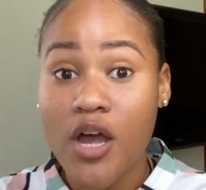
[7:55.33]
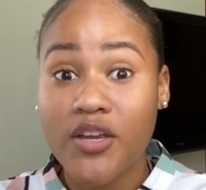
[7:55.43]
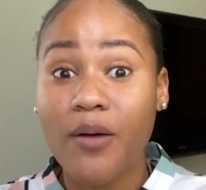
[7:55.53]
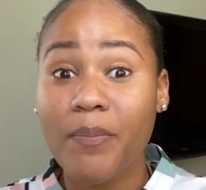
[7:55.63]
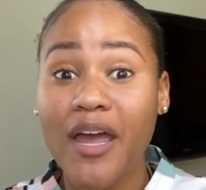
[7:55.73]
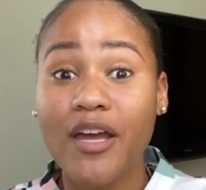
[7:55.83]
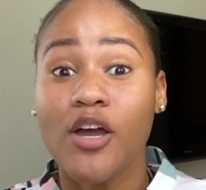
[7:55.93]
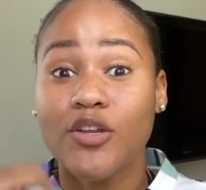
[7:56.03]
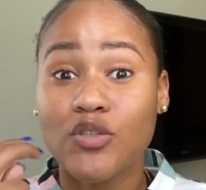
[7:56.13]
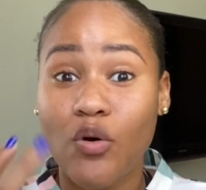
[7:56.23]
You're
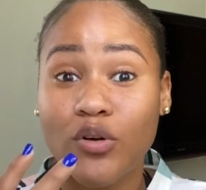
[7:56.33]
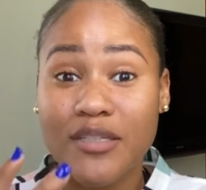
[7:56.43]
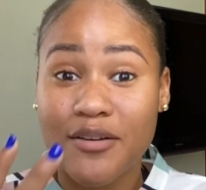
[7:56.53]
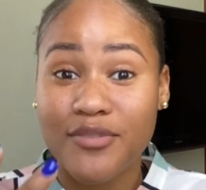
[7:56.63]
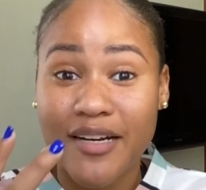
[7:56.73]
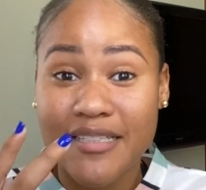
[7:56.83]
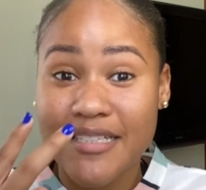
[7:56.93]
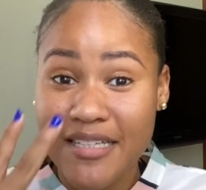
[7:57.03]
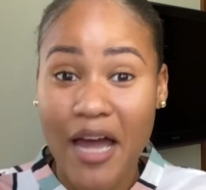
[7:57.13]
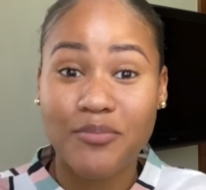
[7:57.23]
paying two
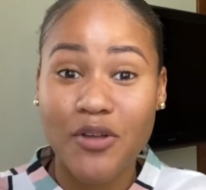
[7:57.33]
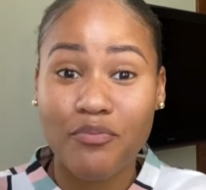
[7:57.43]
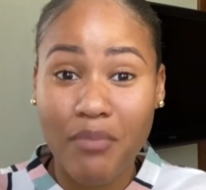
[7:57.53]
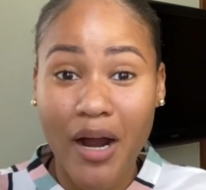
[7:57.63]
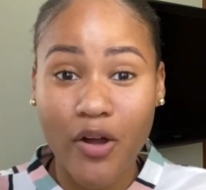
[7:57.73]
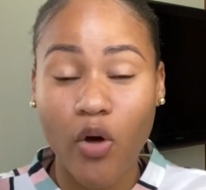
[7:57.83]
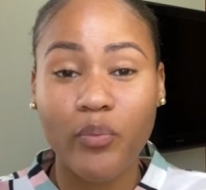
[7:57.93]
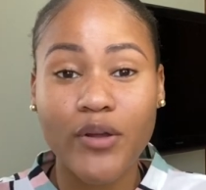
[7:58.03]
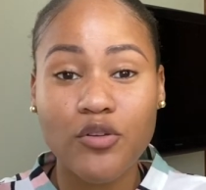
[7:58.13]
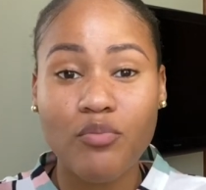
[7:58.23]
different types of markup
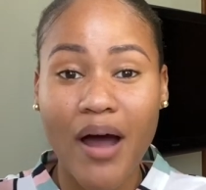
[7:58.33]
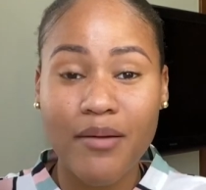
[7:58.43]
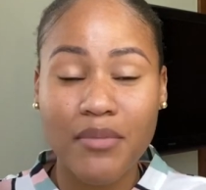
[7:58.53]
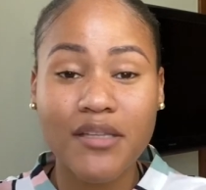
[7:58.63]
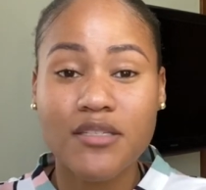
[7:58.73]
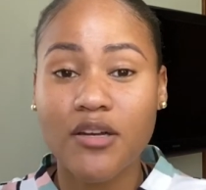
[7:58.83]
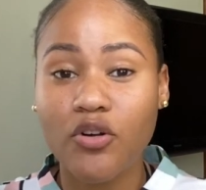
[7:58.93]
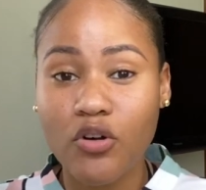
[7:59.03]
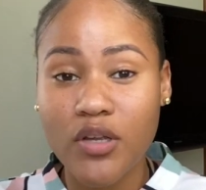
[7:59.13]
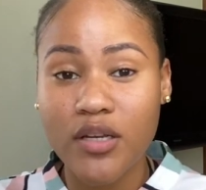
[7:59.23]
when you buy meat in
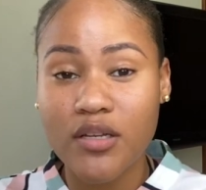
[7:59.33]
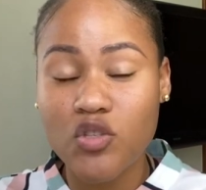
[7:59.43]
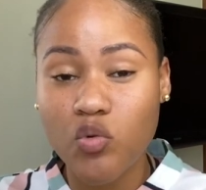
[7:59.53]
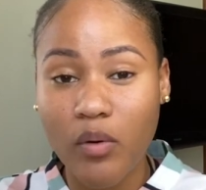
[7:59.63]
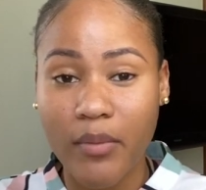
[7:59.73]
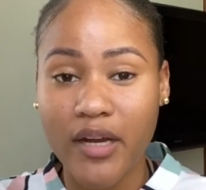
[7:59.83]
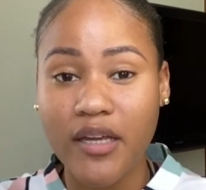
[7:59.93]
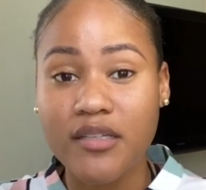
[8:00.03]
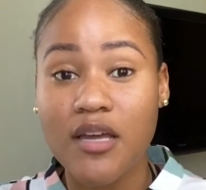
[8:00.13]
the supermarket.